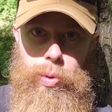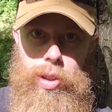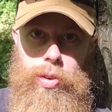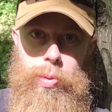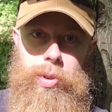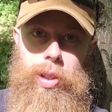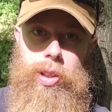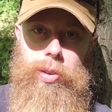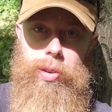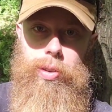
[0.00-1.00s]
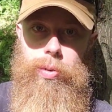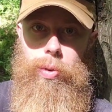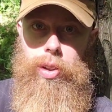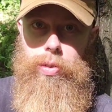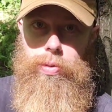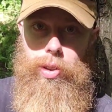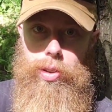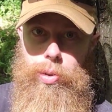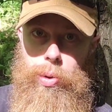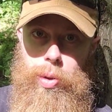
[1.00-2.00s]
windows in particular, 1 at the front
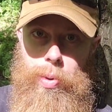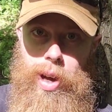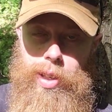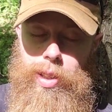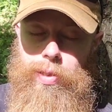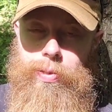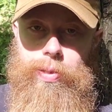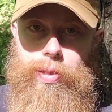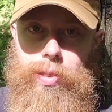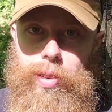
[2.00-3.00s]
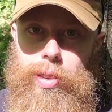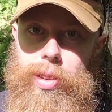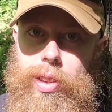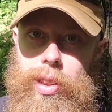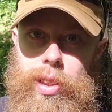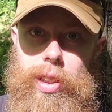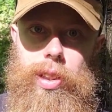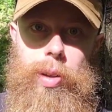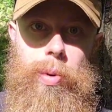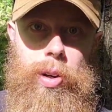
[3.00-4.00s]
and 2 in the back.
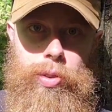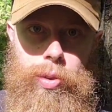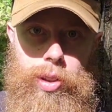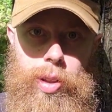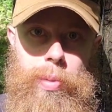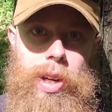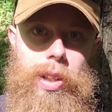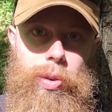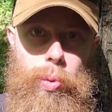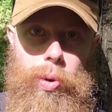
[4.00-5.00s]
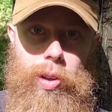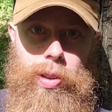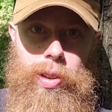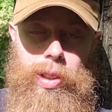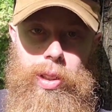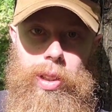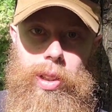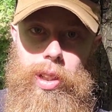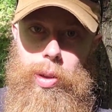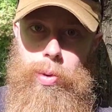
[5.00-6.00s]
Then I'm also looking at making a door.
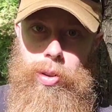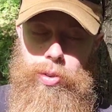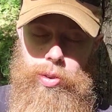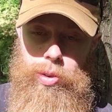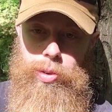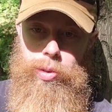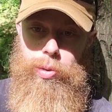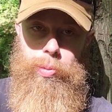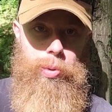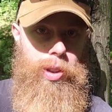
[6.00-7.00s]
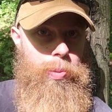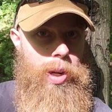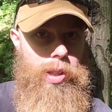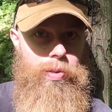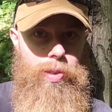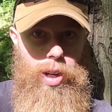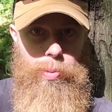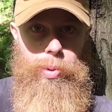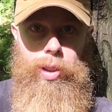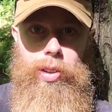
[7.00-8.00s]
And I'm also planning on making a
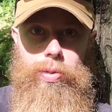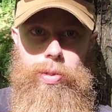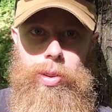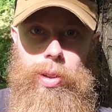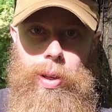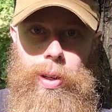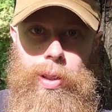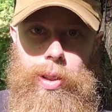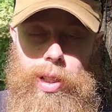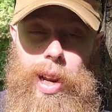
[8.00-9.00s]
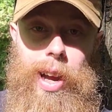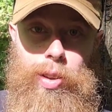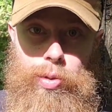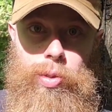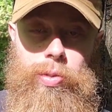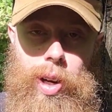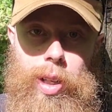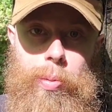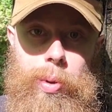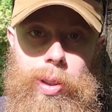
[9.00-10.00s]
fireplace for in there, like an actual
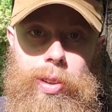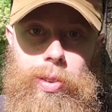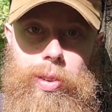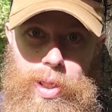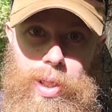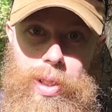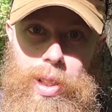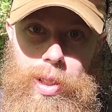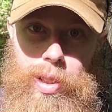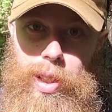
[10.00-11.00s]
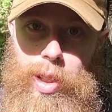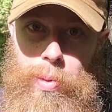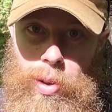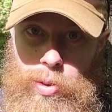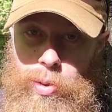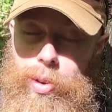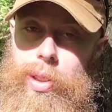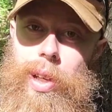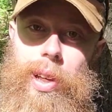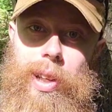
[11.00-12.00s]
fireplace. And I'm also
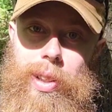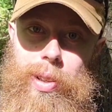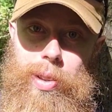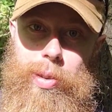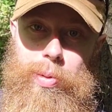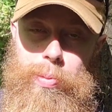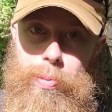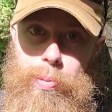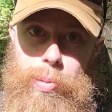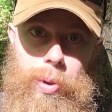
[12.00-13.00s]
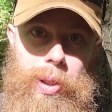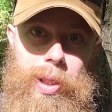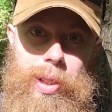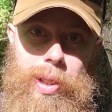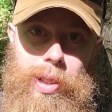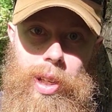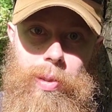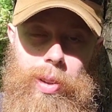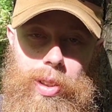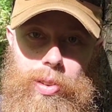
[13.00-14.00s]
looking at putting in kind
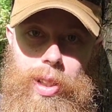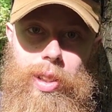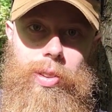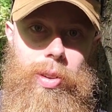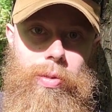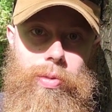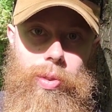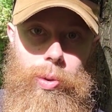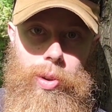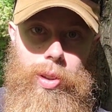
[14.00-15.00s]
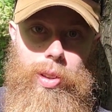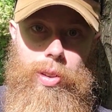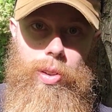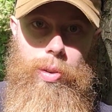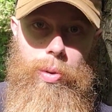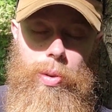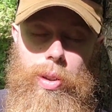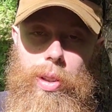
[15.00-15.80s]
of like a sandstone floor too.